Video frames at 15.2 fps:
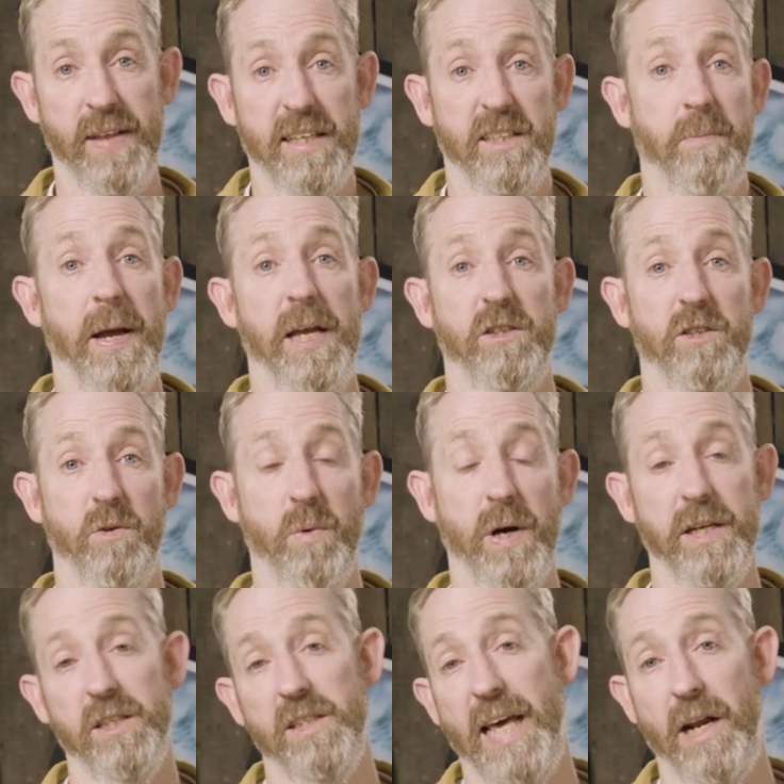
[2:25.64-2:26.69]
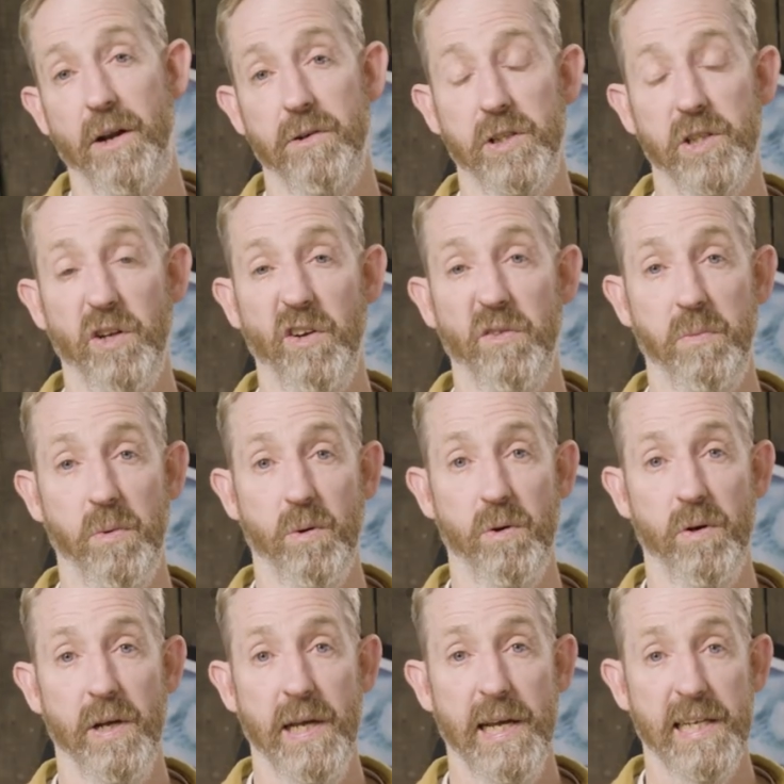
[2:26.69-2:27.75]
that depends on the way you stand on a
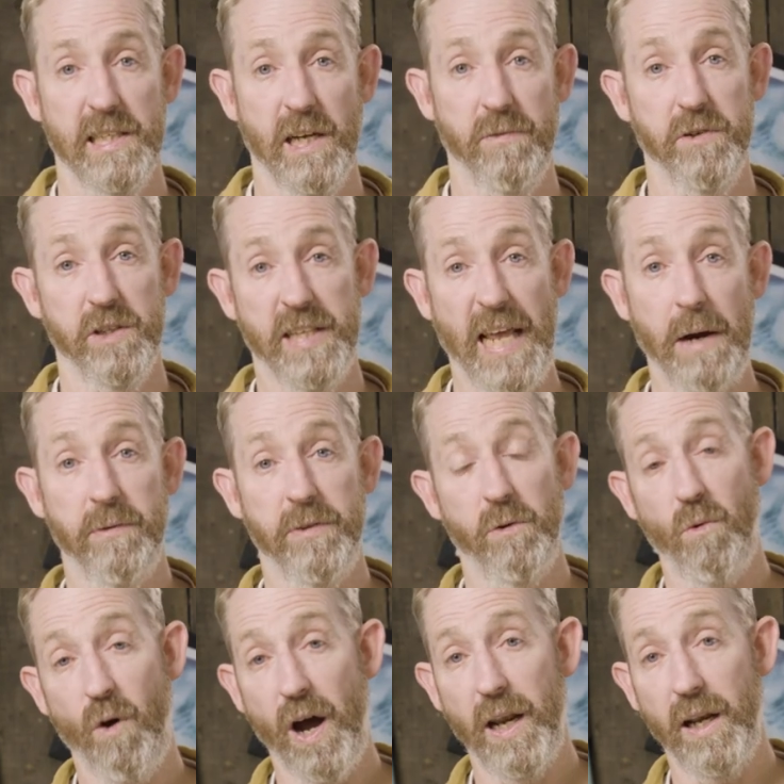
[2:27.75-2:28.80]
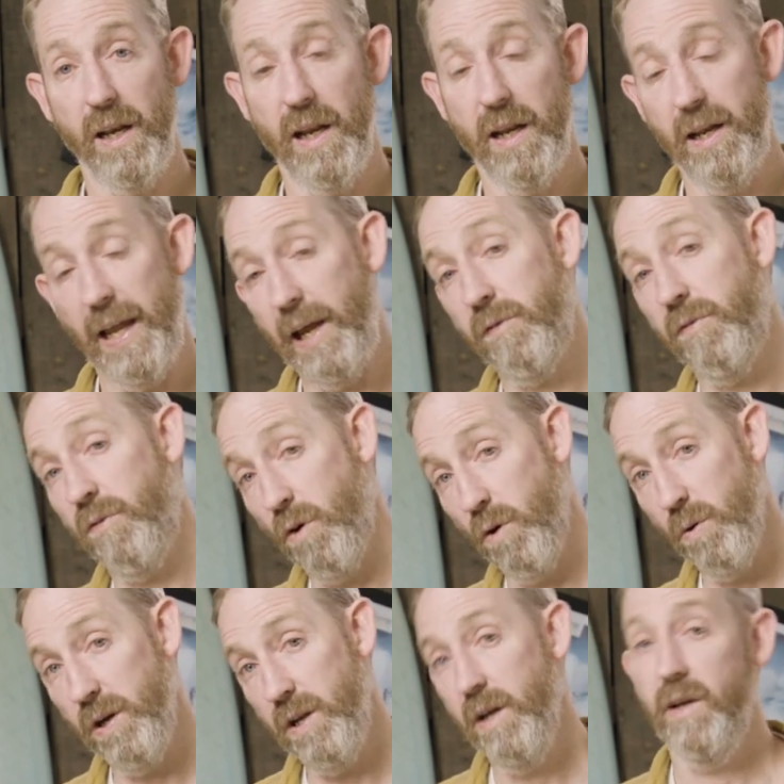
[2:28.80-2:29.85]
surfboard. So if you stand with your right leg
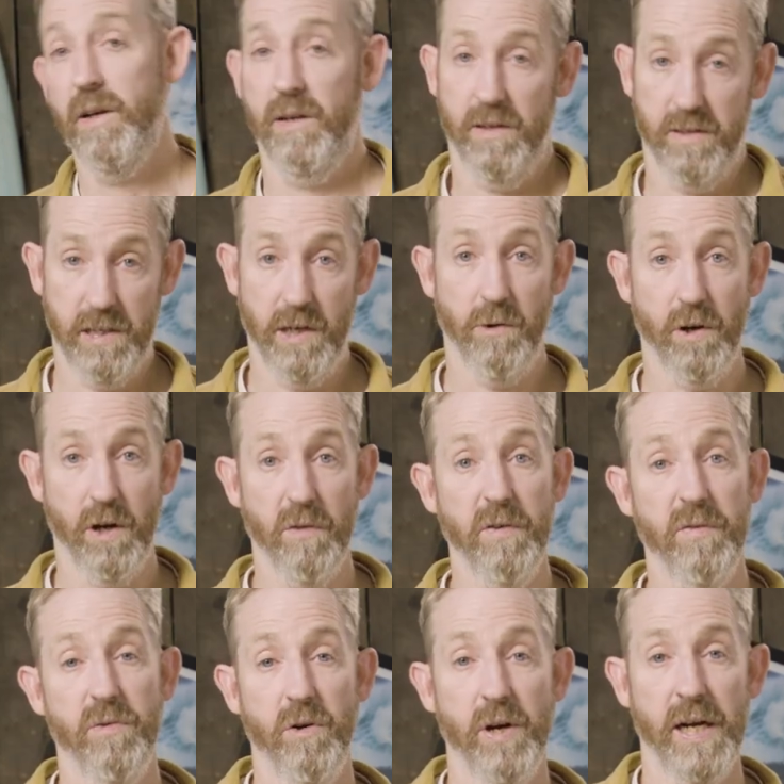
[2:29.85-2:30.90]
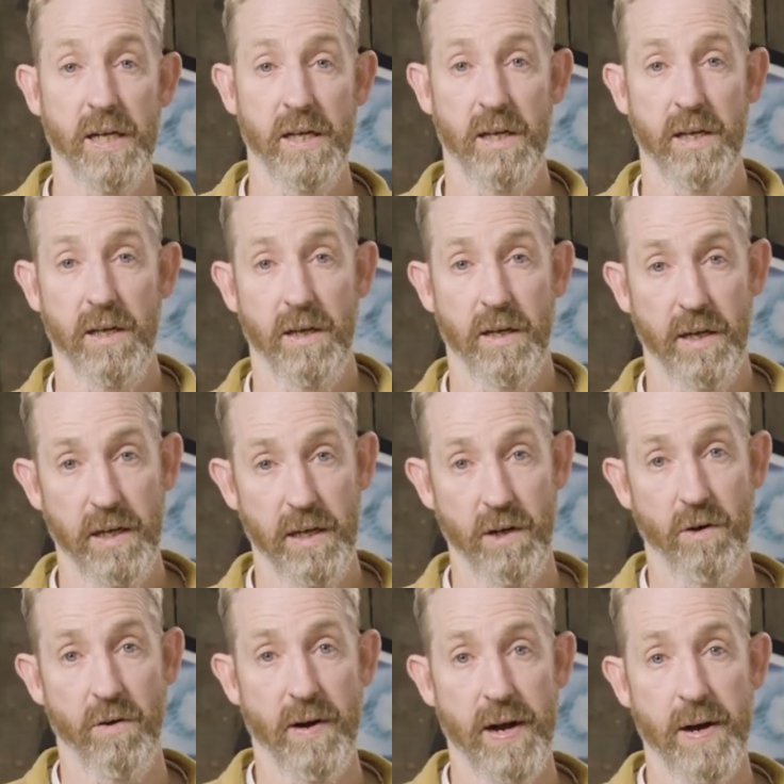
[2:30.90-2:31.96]
forward, so you're a goofy footer,
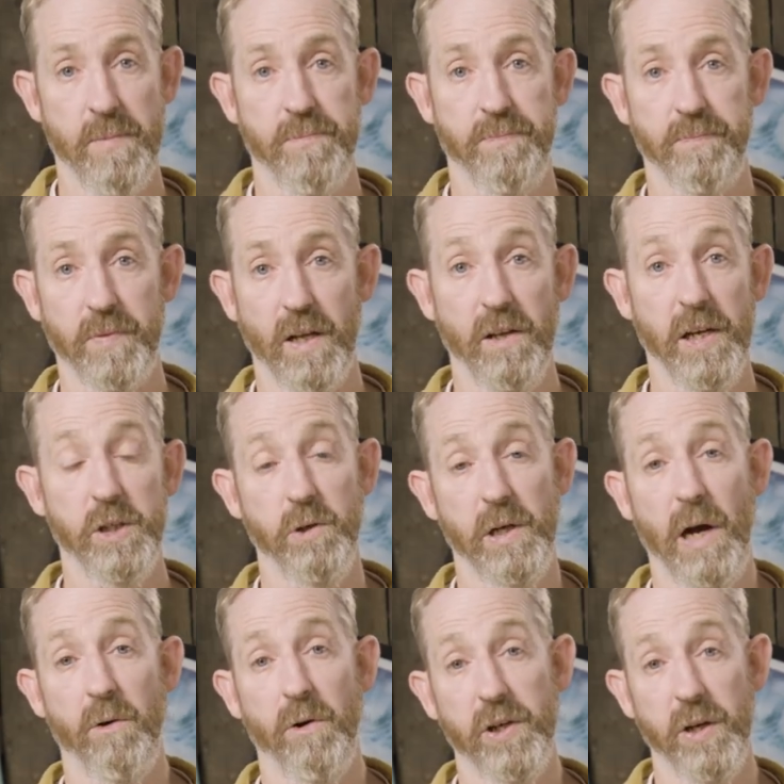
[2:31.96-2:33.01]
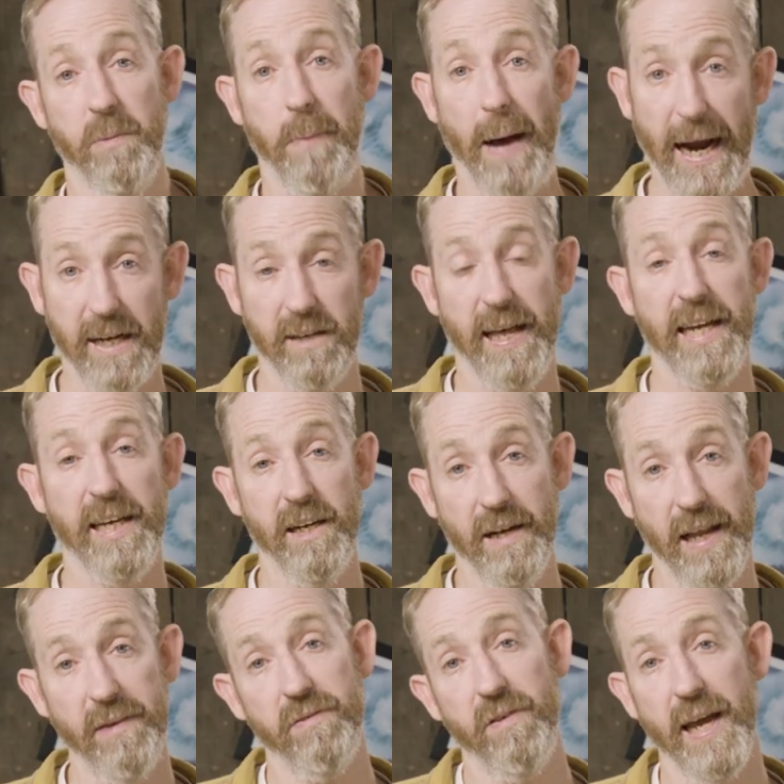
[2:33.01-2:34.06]
your leash will go on your back leg, your
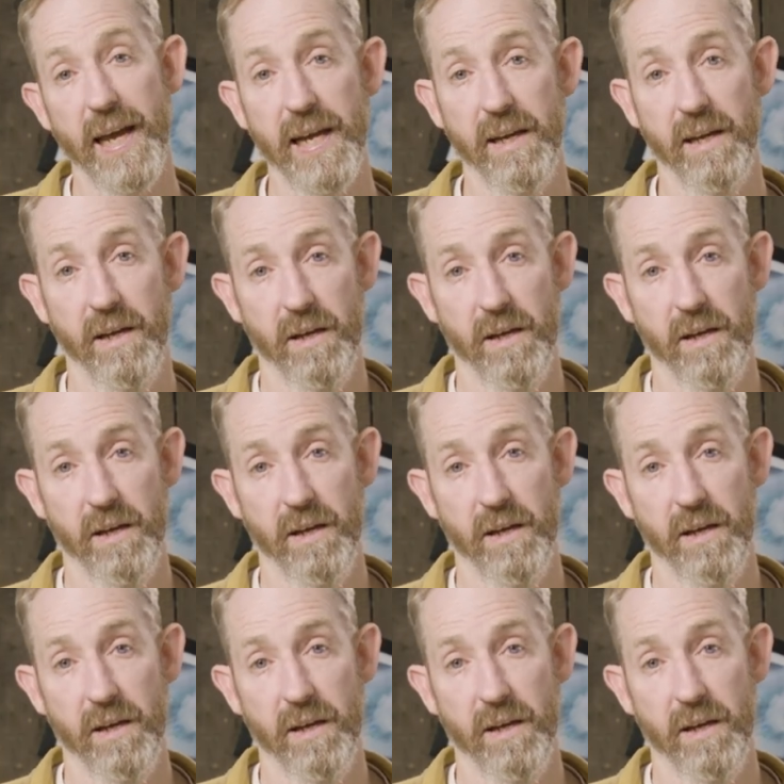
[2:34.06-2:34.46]
left leg.